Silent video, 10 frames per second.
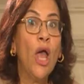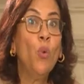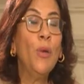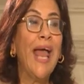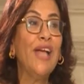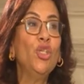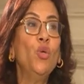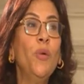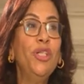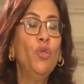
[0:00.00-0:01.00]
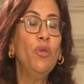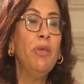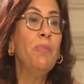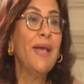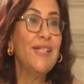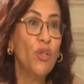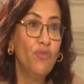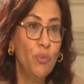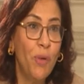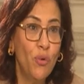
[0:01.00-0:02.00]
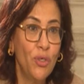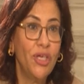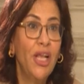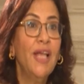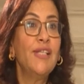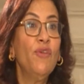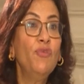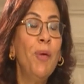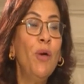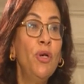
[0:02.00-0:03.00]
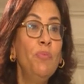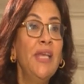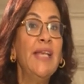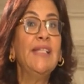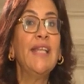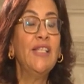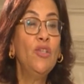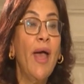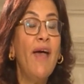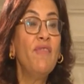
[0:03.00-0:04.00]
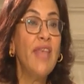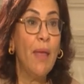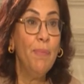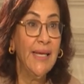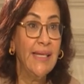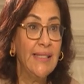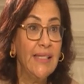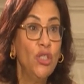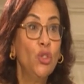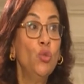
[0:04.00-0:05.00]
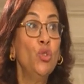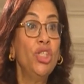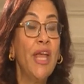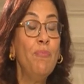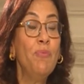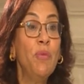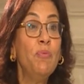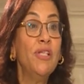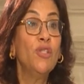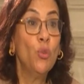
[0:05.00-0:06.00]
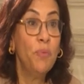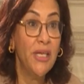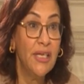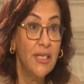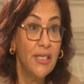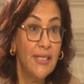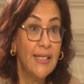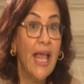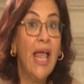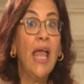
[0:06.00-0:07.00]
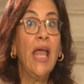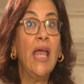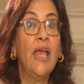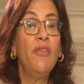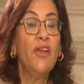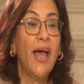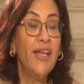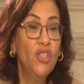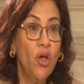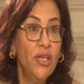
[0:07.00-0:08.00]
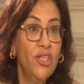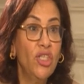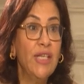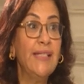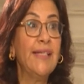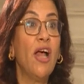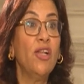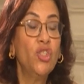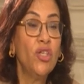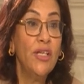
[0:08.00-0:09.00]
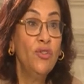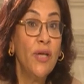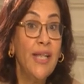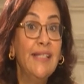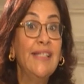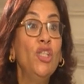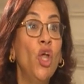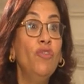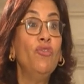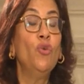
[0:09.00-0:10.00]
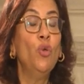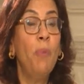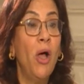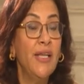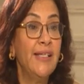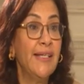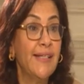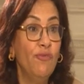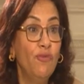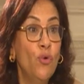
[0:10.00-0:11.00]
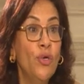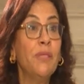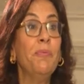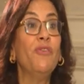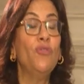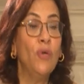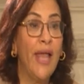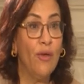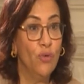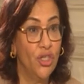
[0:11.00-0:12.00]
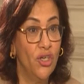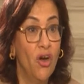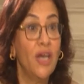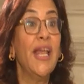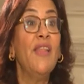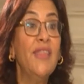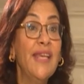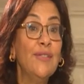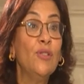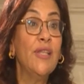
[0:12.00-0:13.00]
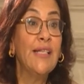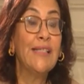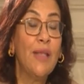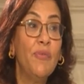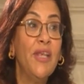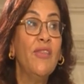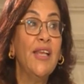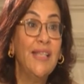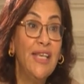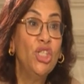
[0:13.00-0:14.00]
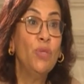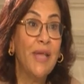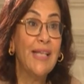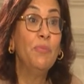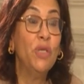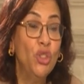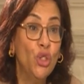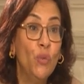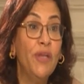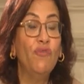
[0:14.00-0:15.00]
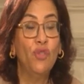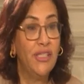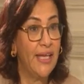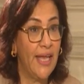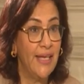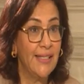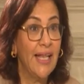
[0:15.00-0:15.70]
Well, actually, what do we mean by soft power? Soft power means that you have the ability to shape people's opinions, their ideologies, cultural trends, not through politics and force, but through language and art. And this is something that Egypt has been doing for decades.